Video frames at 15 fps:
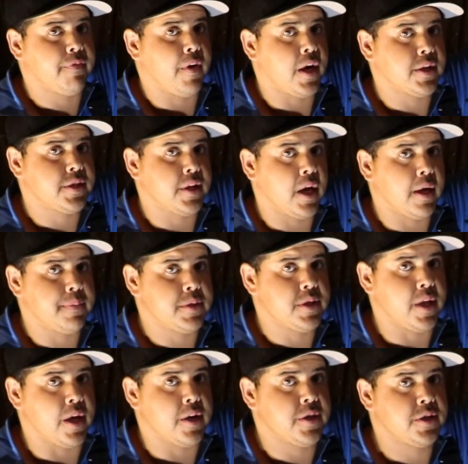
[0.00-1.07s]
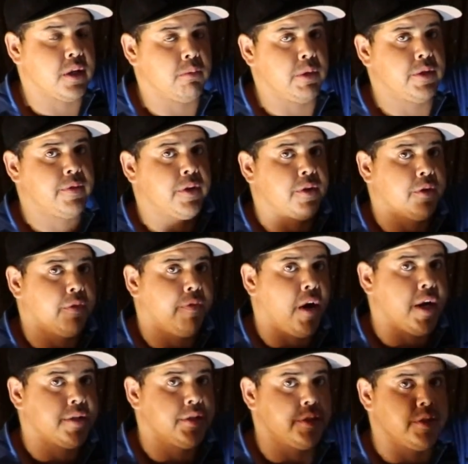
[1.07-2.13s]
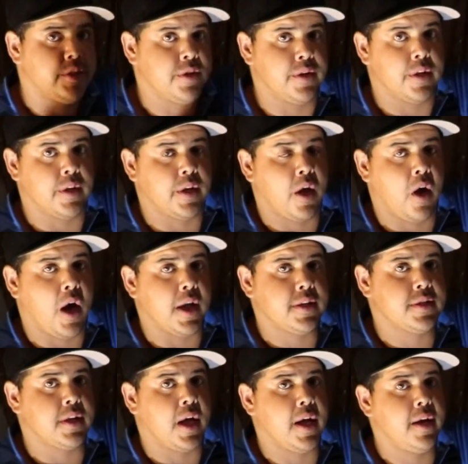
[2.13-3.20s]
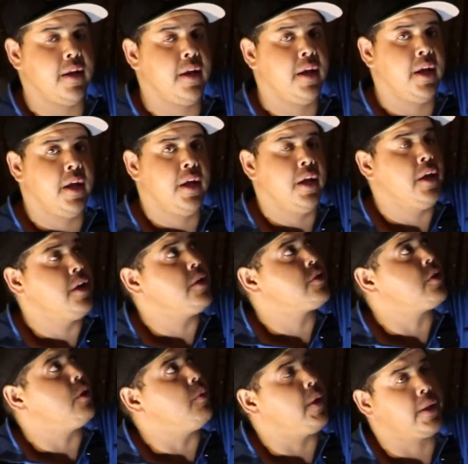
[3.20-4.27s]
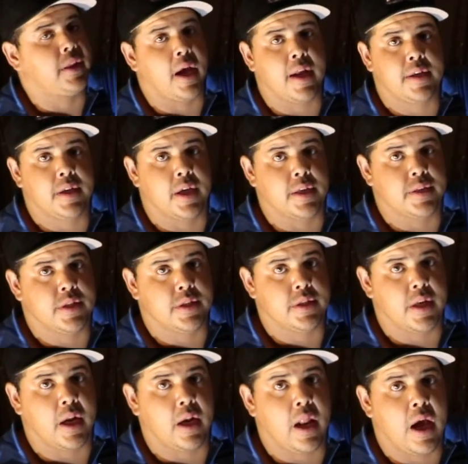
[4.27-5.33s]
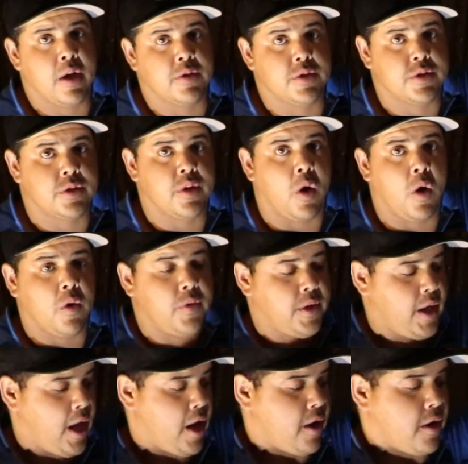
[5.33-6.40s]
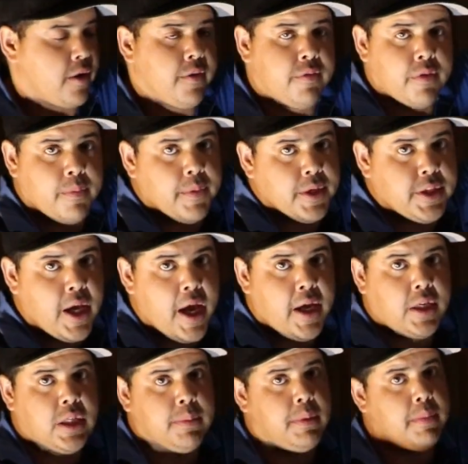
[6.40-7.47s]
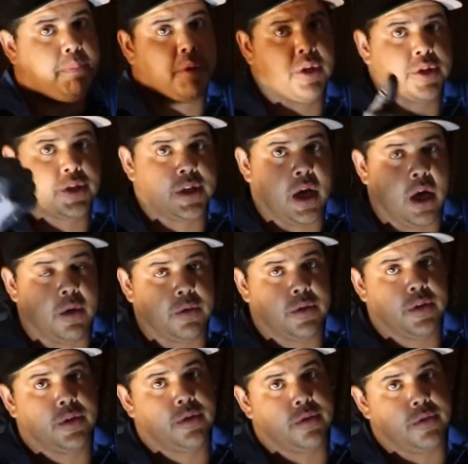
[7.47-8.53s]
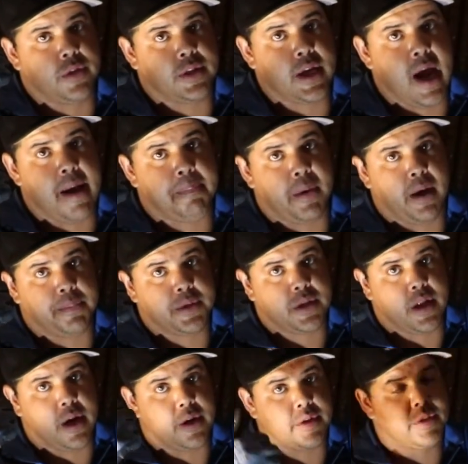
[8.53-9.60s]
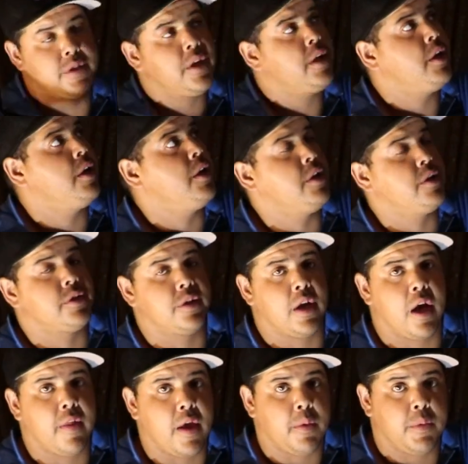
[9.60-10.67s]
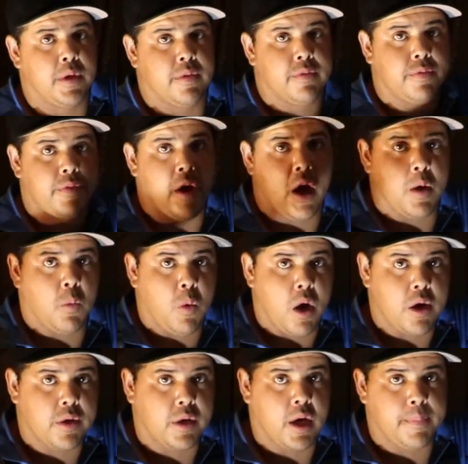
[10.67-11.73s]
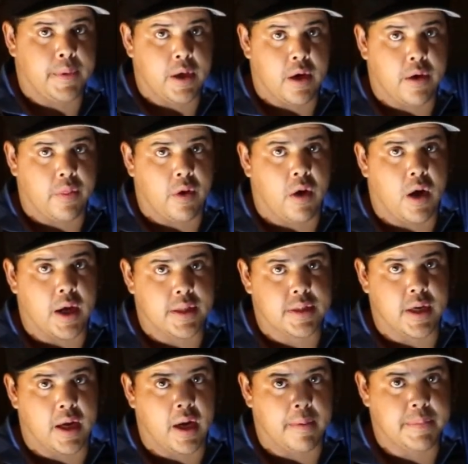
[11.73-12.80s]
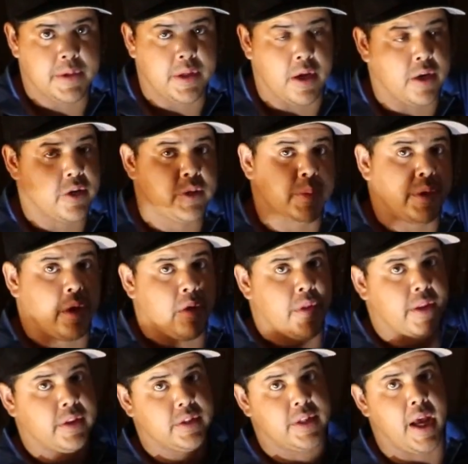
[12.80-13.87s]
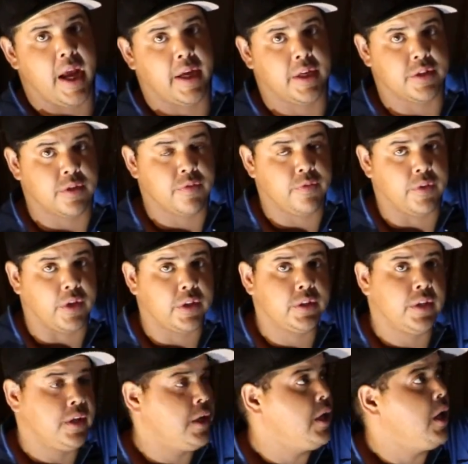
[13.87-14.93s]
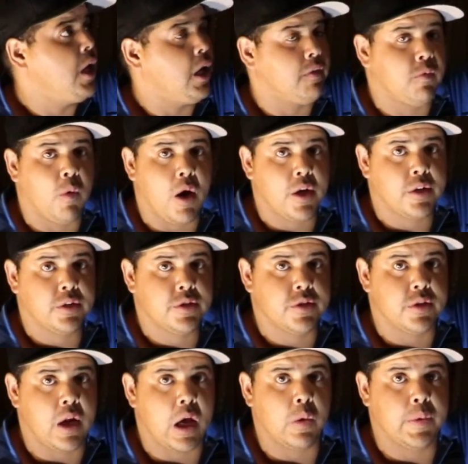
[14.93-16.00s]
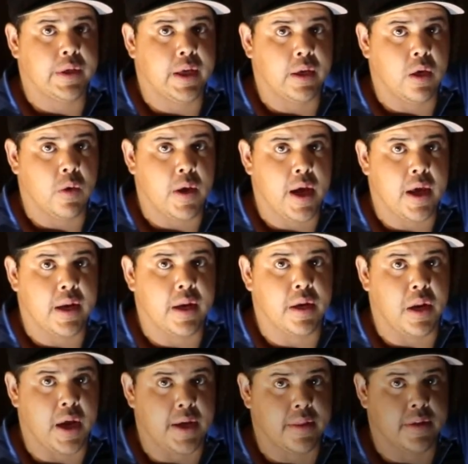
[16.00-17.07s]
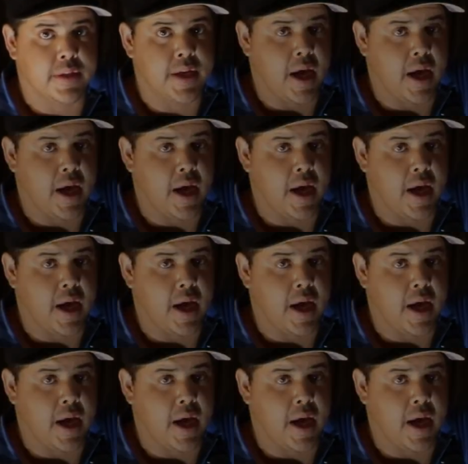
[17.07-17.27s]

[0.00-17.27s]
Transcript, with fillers: faucet upstairs, and we turned the faucet to the hot side. So what that does is it allows all the air from the tank to be pushed out through the tap upstairs. So now that we've got water coming out of the hot side upstairs, we know that the tank is full of water, so now we can go ahead and light the